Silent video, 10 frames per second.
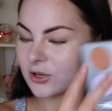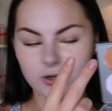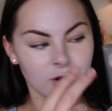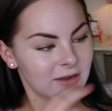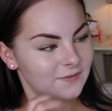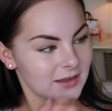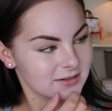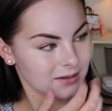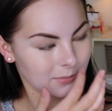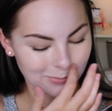I don't know if
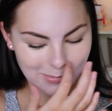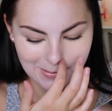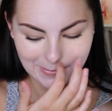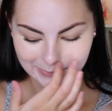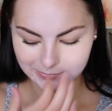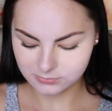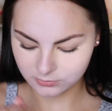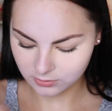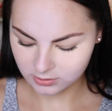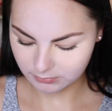these are going to be my colours
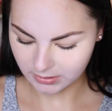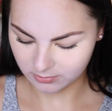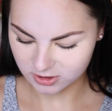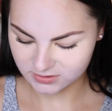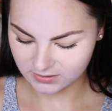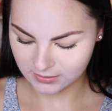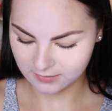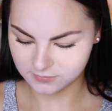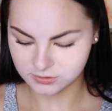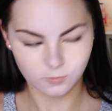or not, but we're just going to
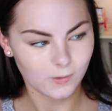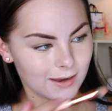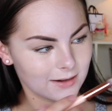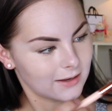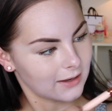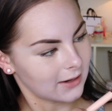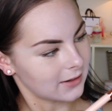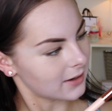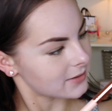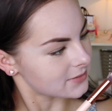have to wait
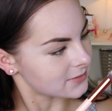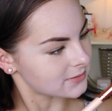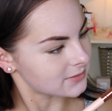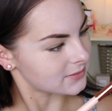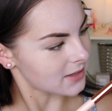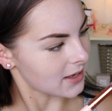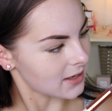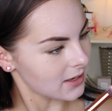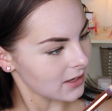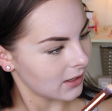and
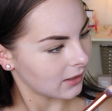see.